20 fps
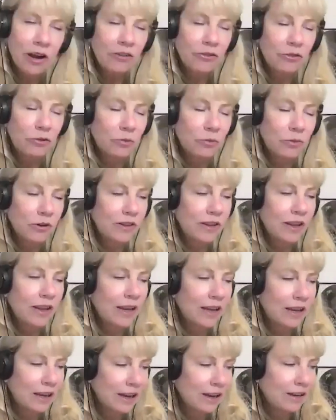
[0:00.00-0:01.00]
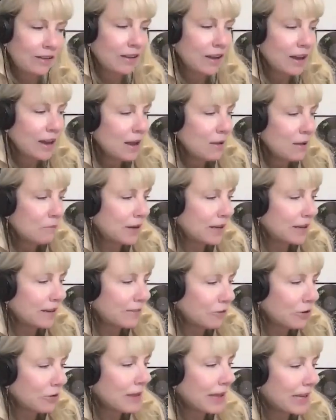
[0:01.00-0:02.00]
actual birthday. And his, but
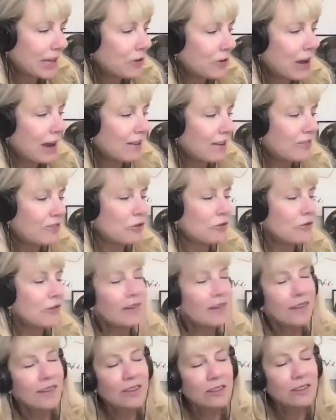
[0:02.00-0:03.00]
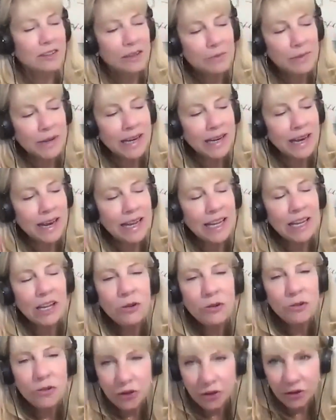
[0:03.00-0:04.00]
so I'm like, you guys don't necessarily be in any
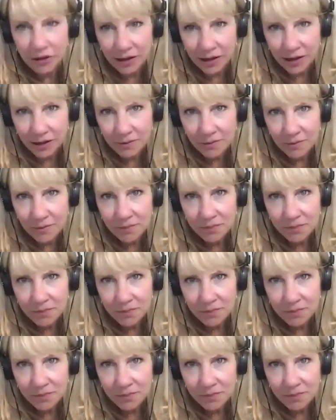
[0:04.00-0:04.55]
huge hurry